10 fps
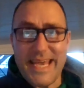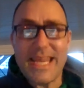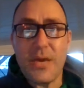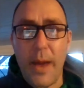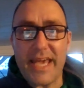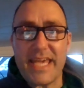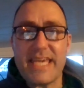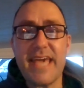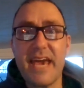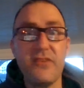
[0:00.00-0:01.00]
Anyway,
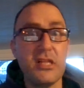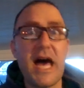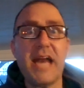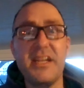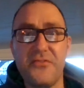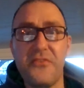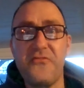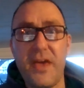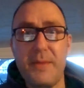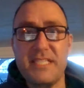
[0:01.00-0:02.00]
he gave a lot of different
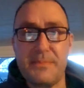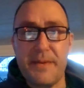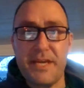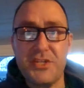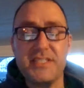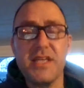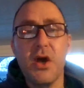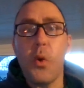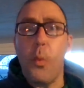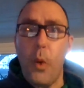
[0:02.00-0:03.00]
famous speeches.
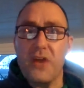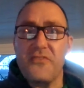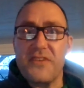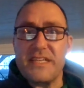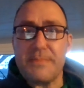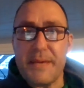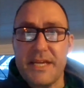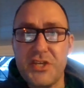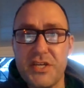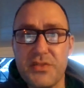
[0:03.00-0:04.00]
One of his
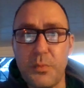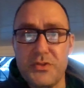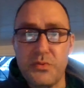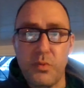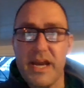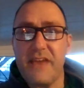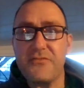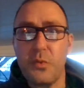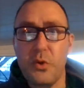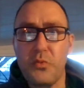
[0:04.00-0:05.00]
speeches was right
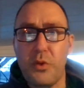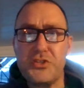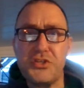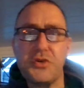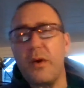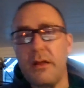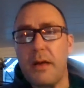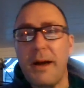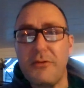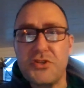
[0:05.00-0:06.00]
after World War II, well,
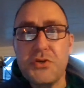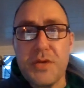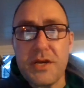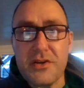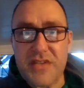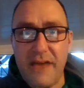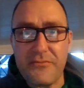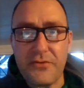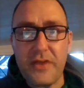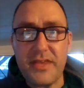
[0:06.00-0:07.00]
about 2 years
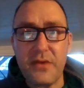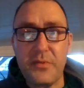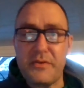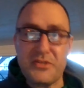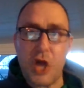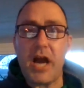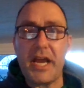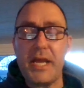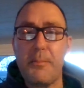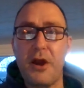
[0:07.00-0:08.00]
after, I think, when he was
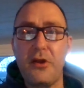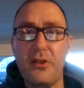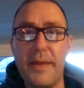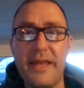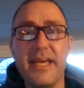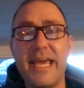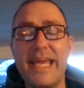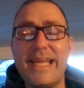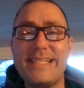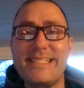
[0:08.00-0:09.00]
talking to Parliament,
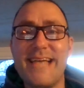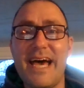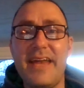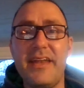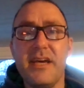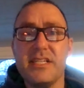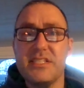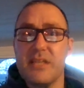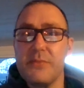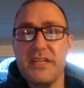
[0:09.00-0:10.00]
and he said
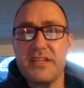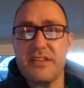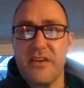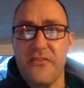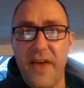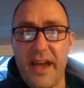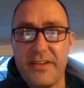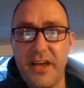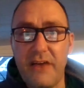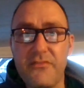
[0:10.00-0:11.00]
something to the
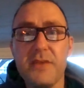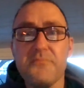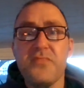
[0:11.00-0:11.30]
effect of,